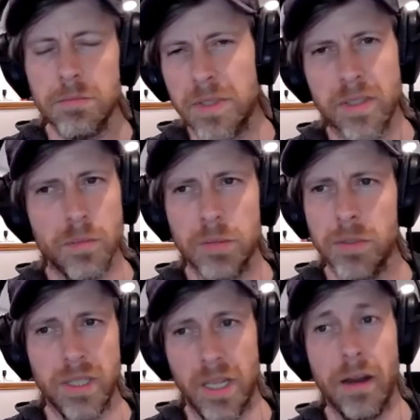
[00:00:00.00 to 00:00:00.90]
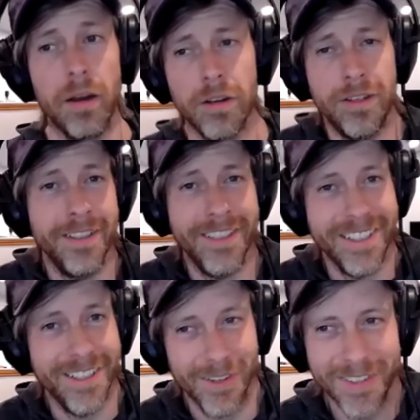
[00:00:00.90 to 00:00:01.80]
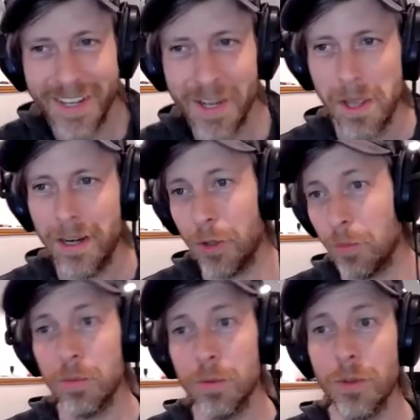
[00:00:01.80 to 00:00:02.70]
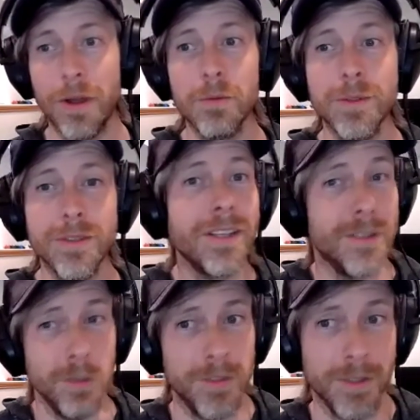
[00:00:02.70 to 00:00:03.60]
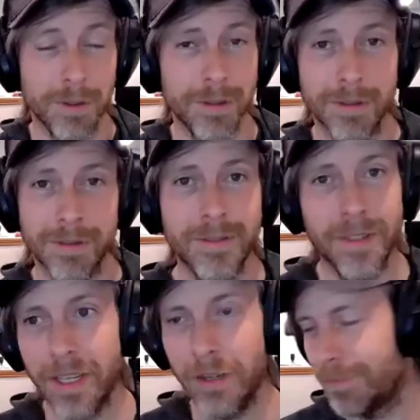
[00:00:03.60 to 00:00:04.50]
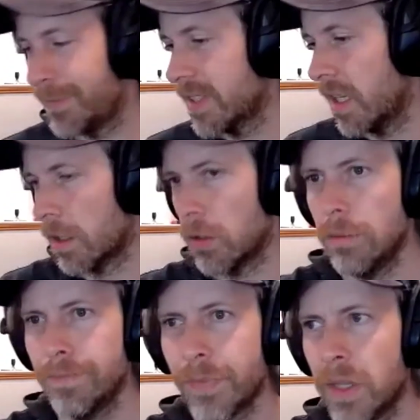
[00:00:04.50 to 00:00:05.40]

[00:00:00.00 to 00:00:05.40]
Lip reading: Some people didn't care, other people thought it was awesome. So there you go. That's kind of cool.